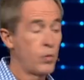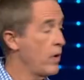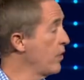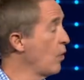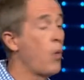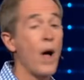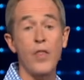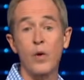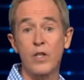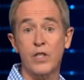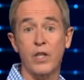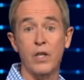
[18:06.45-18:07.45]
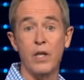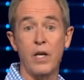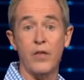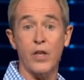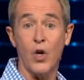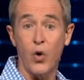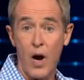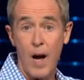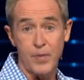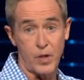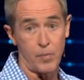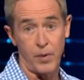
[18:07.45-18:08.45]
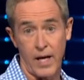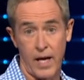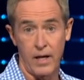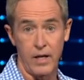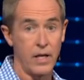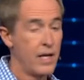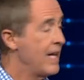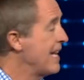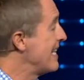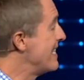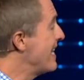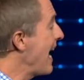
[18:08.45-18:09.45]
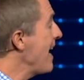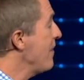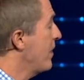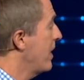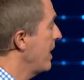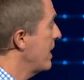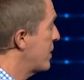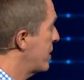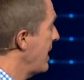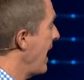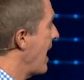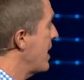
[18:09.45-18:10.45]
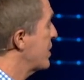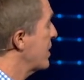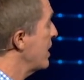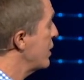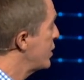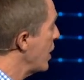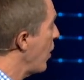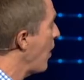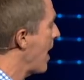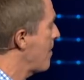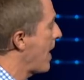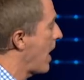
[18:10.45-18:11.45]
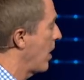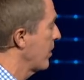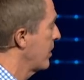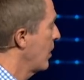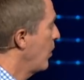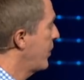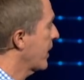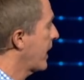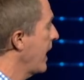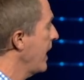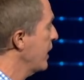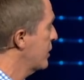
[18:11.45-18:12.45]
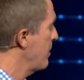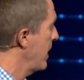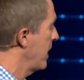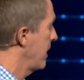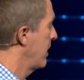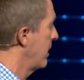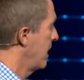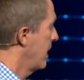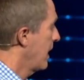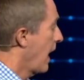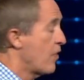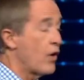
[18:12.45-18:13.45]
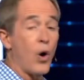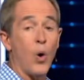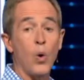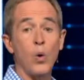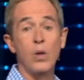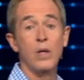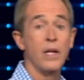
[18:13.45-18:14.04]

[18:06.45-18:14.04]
when the weather is good and the crops are planted, David instead sent Joab out with the king's men and the whole